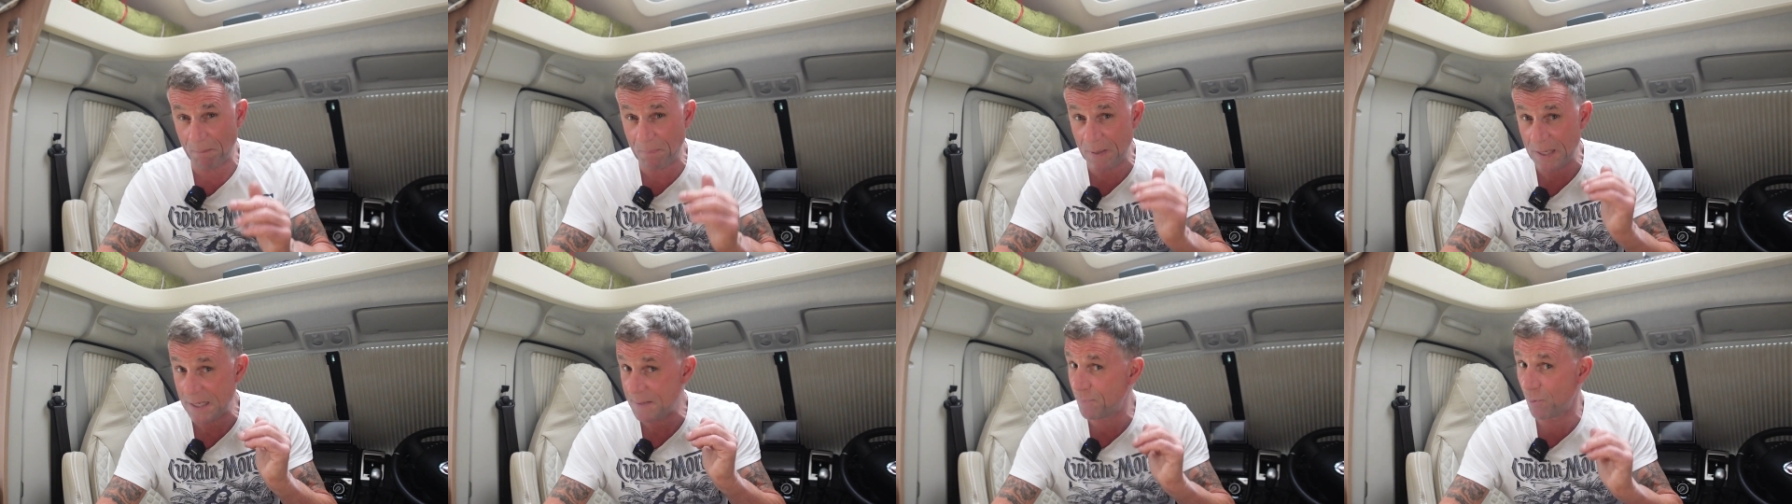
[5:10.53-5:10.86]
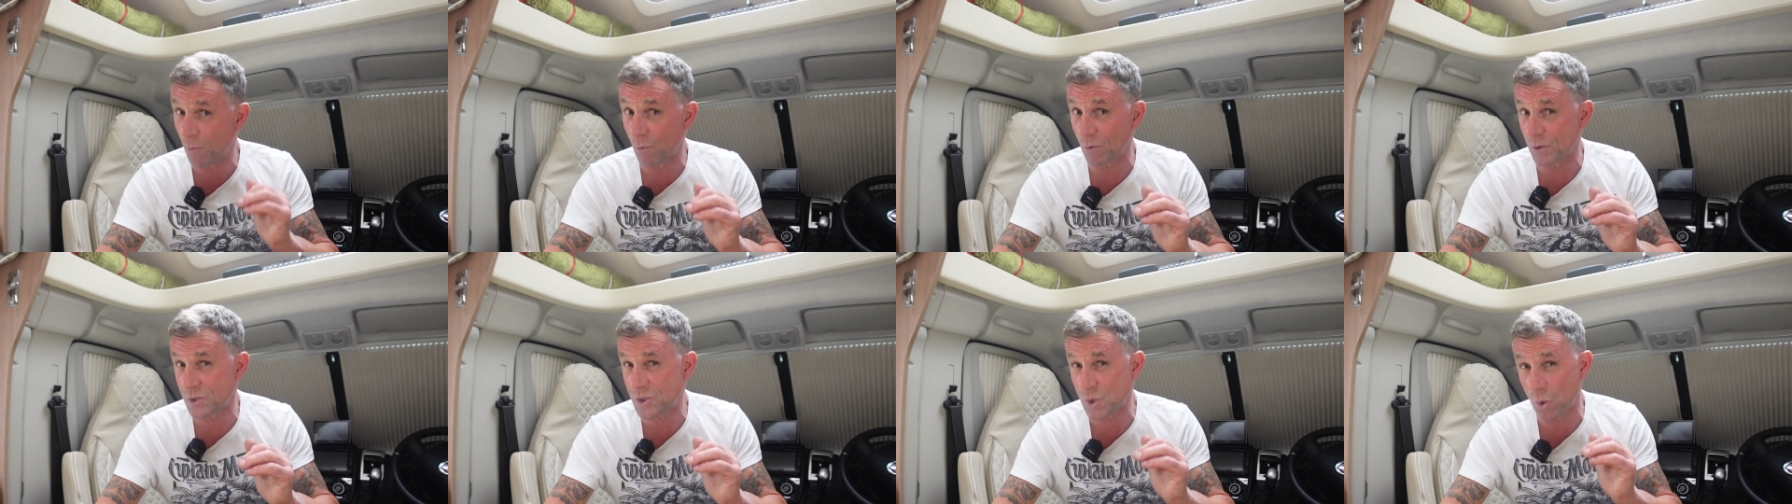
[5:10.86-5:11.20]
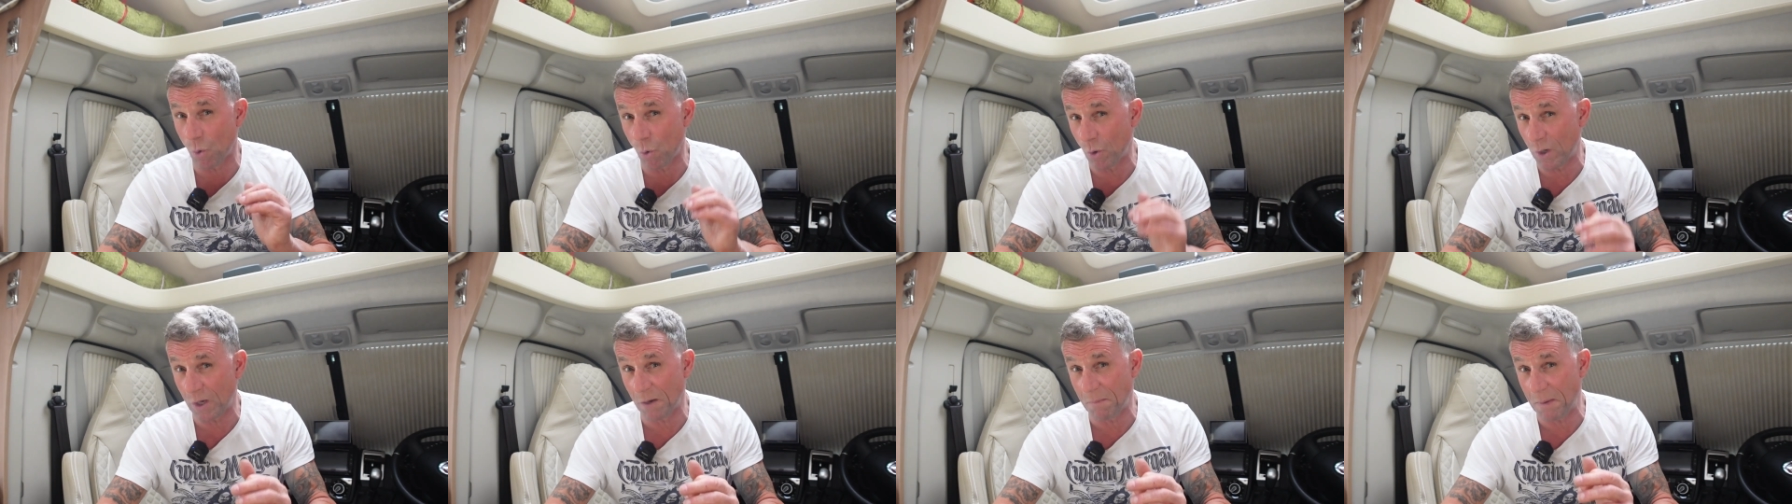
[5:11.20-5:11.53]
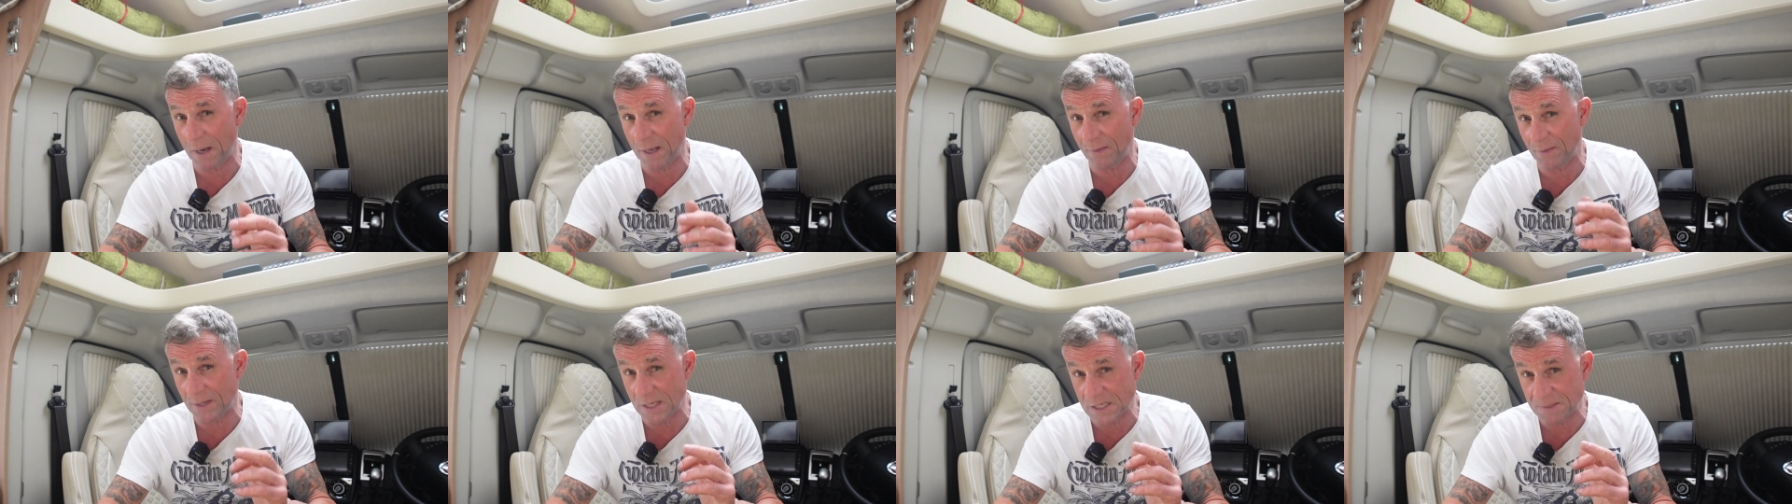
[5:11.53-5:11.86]
People were talking
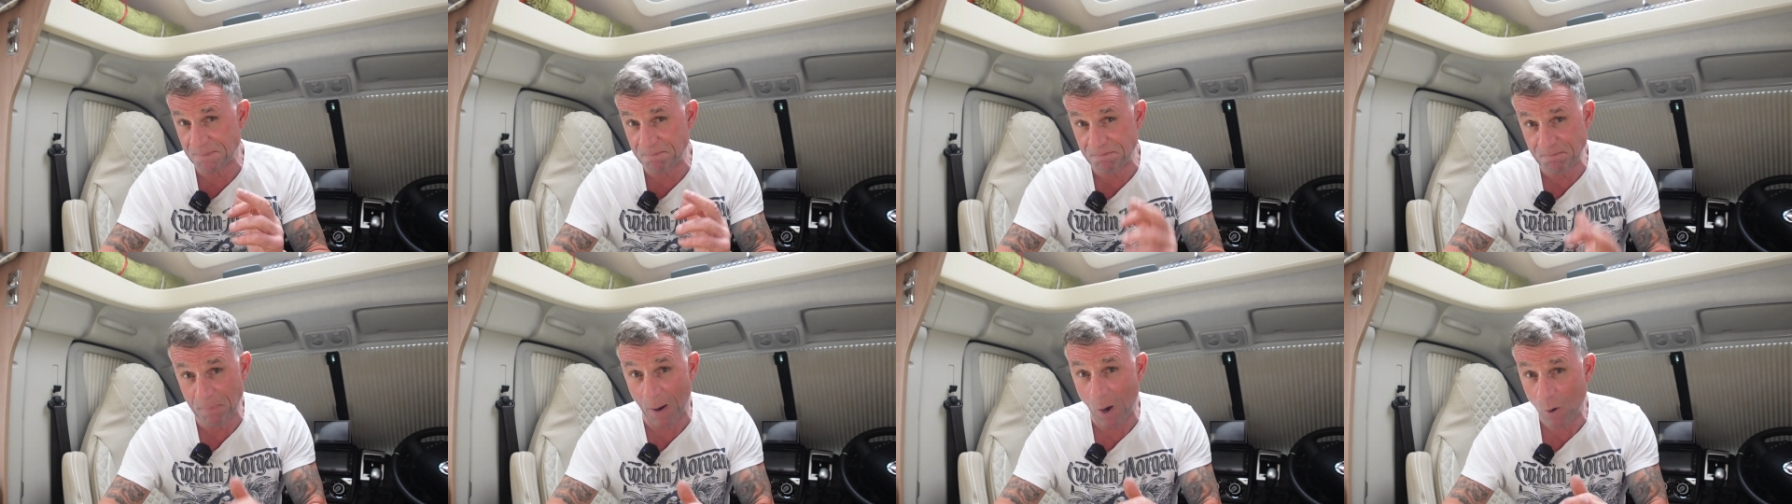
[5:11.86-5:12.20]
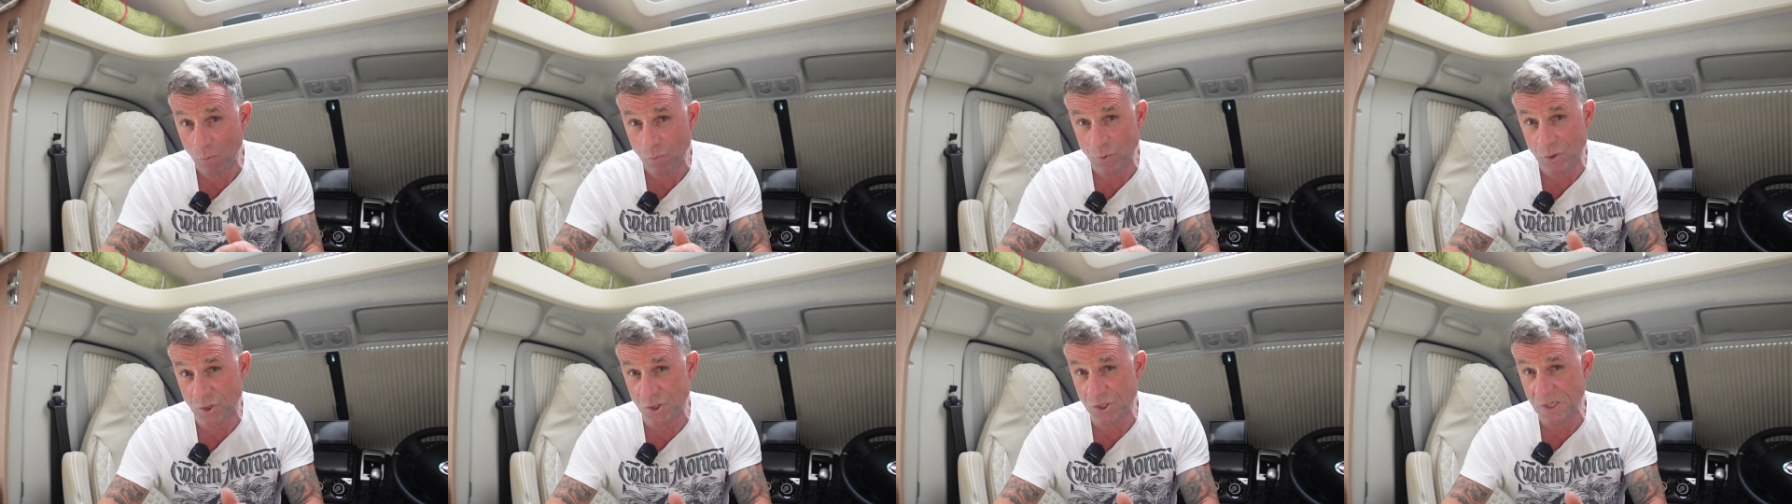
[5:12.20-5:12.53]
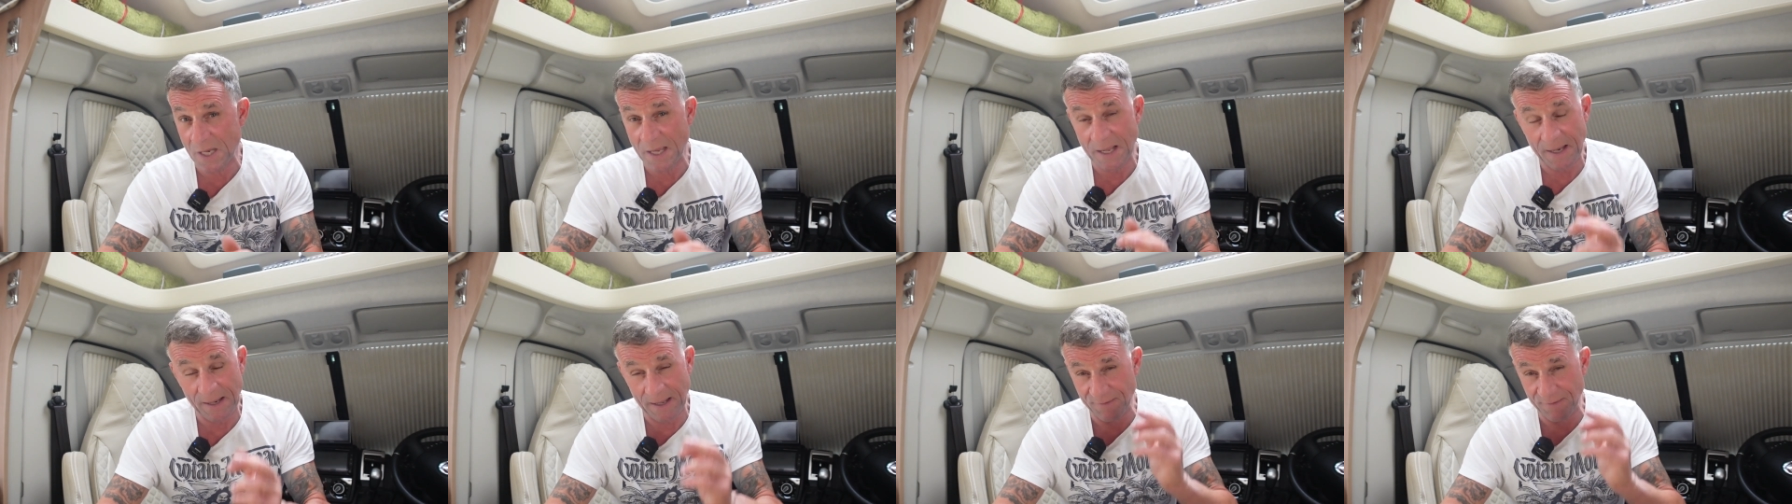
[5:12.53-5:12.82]
about these bolts.